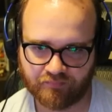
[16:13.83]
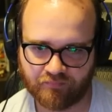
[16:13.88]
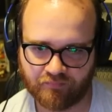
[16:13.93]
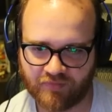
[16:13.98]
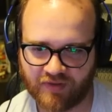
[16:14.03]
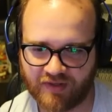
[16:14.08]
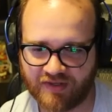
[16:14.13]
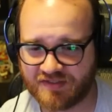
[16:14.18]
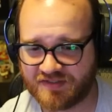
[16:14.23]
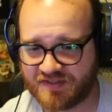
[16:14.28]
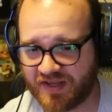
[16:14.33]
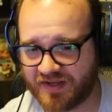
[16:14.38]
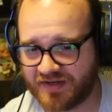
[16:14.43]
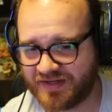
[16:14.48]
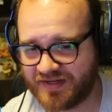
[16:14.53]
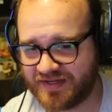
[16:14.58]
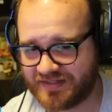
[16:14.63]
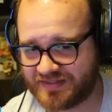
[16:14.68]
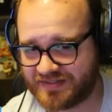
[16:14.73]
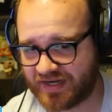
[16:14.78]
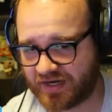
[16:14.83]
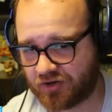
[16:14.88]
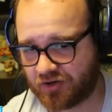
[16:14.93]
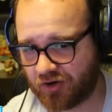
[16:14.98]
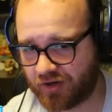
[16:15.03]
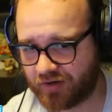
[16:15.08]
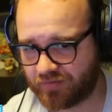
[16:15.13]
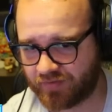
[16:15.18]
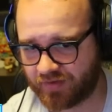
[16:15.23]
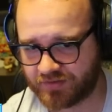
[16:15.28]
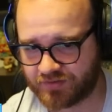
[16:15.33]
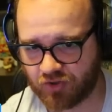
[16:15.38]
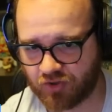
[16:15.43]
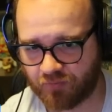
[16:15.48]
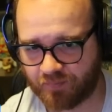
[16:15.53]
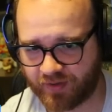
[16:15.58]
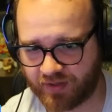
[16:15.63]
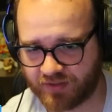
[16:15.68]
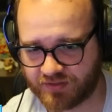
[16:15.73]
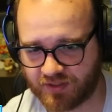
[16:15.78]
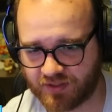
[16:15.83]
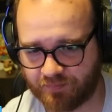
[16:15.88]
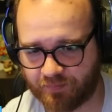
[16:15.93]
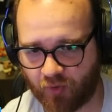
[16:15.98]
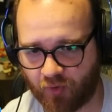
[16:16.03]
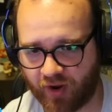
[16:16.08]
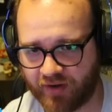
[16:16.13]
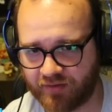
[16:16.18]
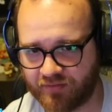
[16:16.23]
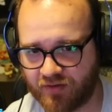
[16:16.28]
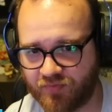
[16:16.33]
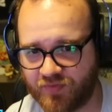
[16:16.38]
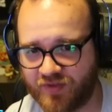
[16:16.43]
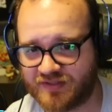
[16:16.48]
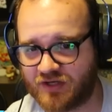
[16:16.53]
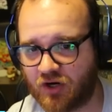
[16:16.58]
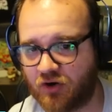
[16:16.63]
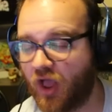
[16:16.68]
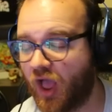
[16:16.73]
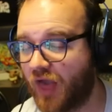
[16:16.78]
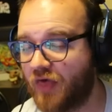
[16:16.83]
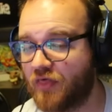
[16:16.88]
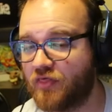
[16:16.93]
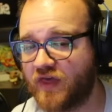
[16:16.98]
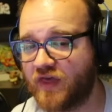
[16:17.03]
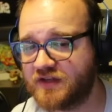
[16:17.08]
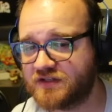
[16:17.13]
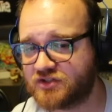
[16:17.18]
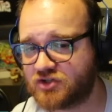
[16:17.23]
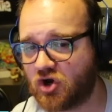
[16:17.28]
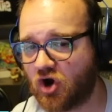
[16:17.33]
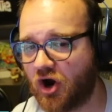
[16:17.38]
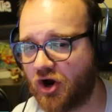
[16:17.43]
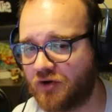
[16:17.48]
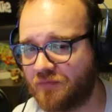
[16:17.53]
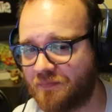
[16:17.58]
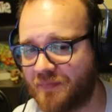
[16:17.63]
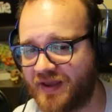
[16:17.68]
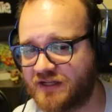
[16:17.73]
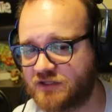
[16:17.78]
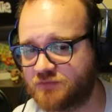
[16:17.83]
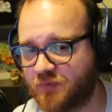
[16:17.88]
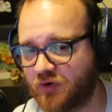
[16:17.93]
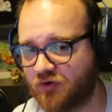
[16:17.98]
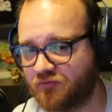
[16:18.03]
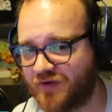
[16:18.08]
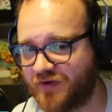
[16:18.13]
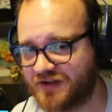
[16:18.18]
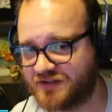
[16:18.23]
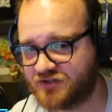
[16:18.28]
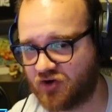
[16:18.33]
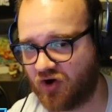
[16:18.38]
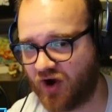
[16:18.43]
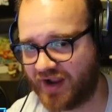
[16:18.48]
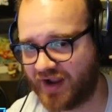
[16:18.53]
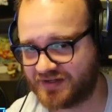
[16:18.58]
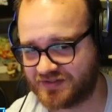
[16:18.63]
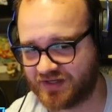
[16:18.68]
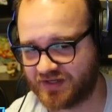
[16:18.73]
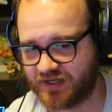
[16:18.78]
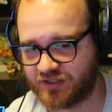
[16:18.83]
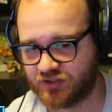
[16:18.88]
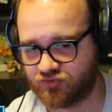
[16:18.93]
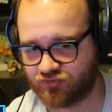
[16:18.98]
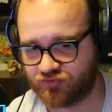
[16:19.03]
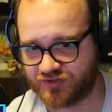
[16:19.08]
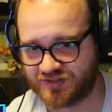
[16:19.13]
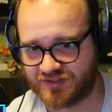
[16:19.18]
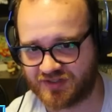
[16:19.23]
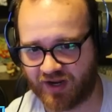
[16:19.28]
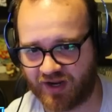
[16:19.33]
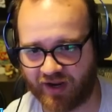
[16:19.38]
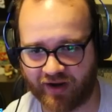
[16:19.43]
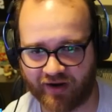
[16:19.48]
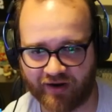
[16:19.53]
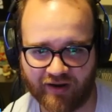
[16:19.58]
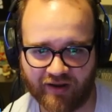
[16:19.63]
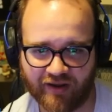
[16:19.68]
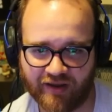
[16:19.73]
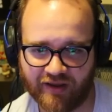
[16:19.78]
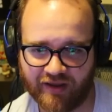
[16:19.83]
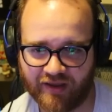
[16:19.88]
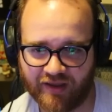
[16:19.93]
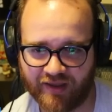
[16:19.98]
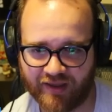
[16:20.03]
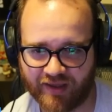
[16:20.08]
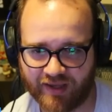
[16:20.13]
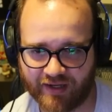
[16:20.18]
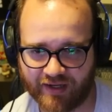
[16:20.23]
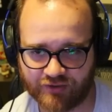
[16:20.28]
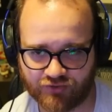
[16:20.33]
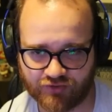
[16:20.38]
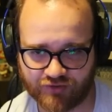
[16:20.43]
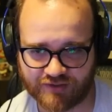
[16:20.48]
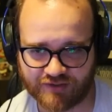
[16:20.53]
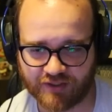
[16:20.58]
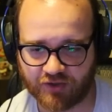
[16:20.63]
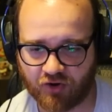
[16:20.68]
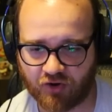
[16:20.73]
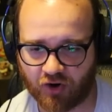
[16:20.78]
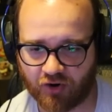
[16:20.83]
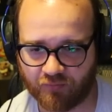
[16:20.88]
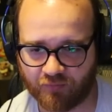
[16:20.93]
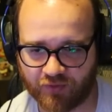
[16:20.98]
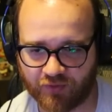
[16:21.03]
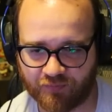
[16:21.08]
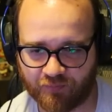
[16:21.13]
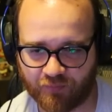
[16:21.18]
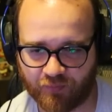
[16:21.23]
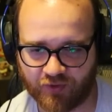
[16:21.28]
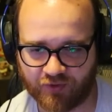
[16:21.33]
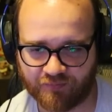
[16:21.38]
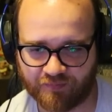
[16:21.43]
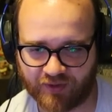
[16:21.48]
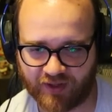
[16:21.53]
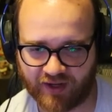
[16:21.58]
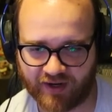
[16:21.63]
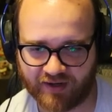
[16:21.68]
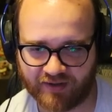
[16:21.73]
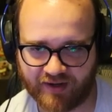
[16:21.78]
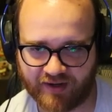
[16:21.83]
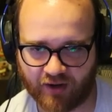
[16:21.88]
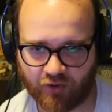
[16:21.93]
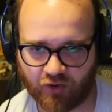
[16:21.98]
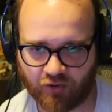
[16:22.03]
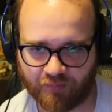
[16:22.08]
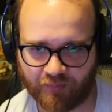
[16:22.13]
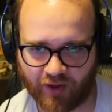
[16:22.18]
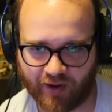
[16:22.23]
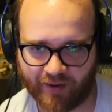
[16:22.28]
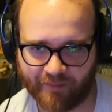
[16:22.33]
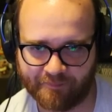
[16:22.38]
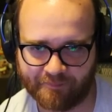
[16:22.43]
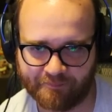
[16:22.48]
This is a neat tech card I'd like to open at some point. This card makes Professor X an interesting card with play and counterplay.